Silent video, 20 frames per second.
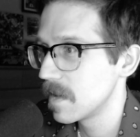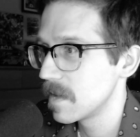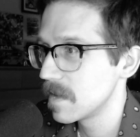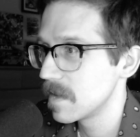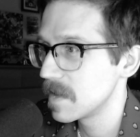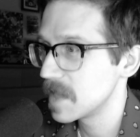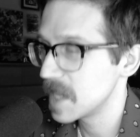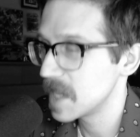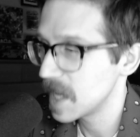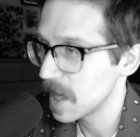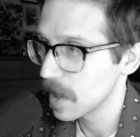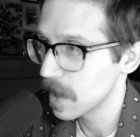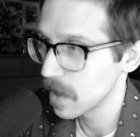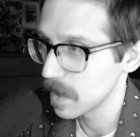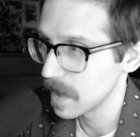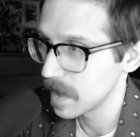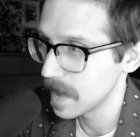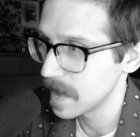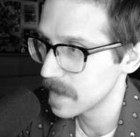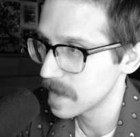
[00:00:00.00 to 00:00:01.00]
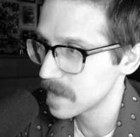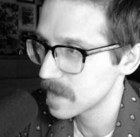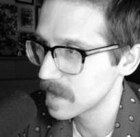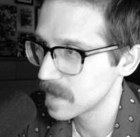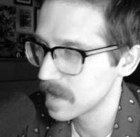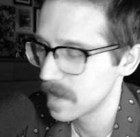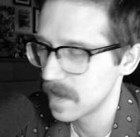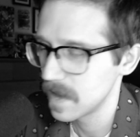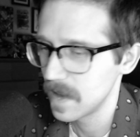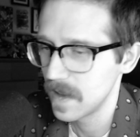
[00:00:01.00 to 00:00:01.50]
tier
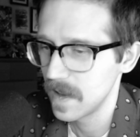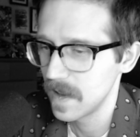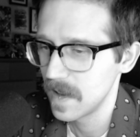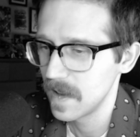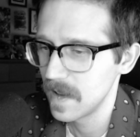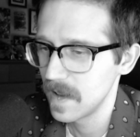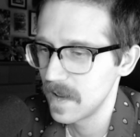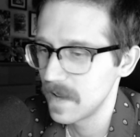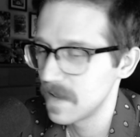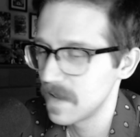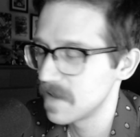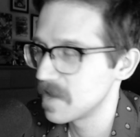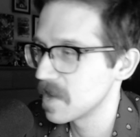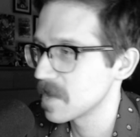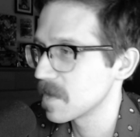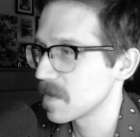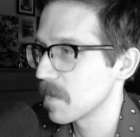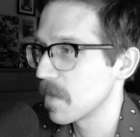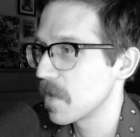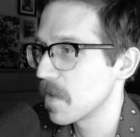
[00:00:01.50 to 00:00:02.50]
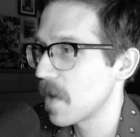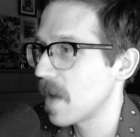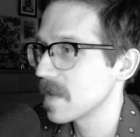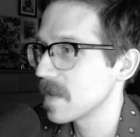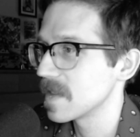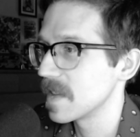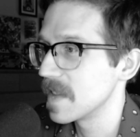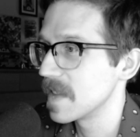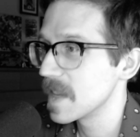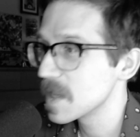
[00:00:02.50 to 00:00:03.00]
list, just some
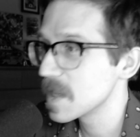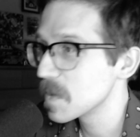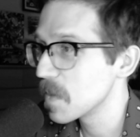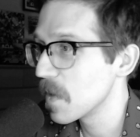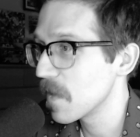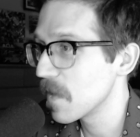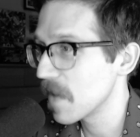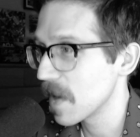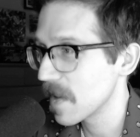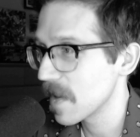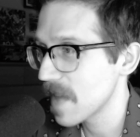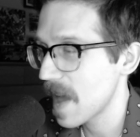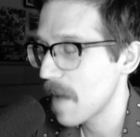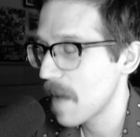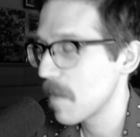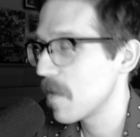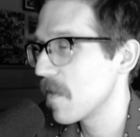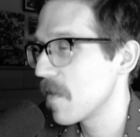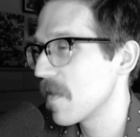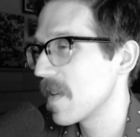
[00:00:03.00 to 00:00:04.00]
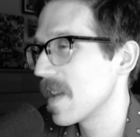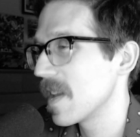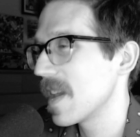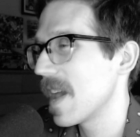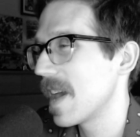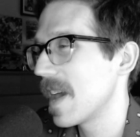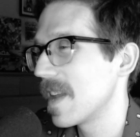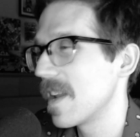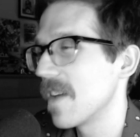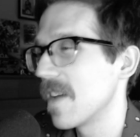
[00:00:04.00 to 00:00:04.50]
thoughts on this movie or that movie,
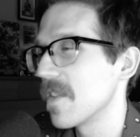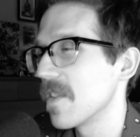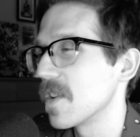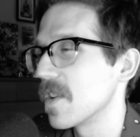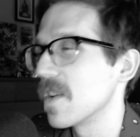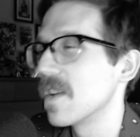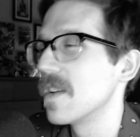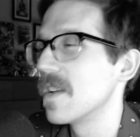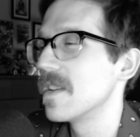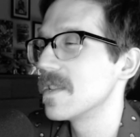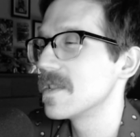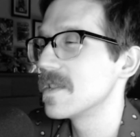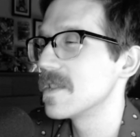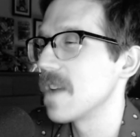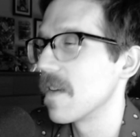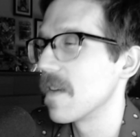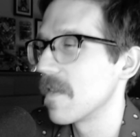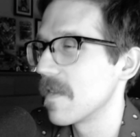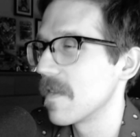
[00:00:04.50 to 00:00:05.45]
and other stuff of